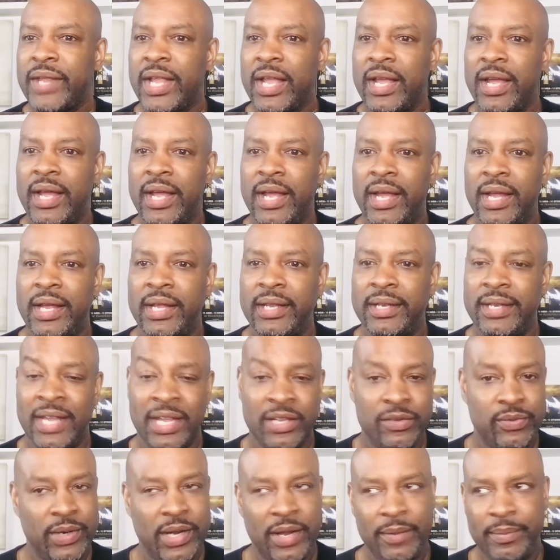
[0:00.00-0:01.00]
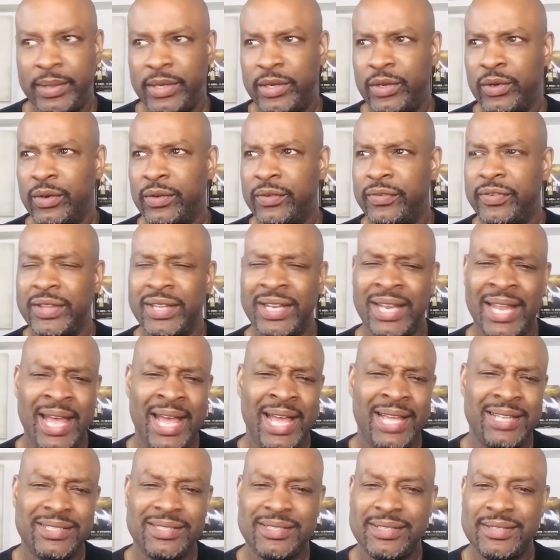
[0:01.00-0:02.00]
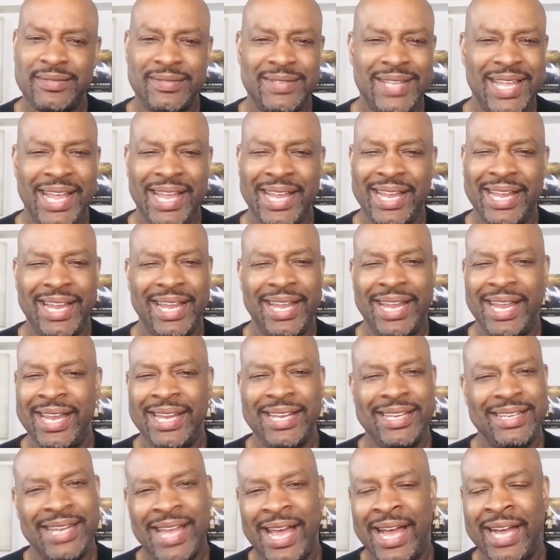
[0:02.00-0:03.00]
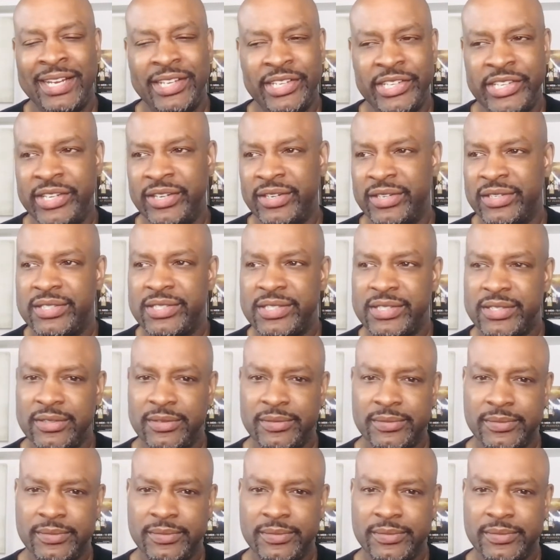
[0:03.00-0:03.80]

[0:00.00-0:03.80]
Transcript: And that's what I've been doing for the last eight, nine years.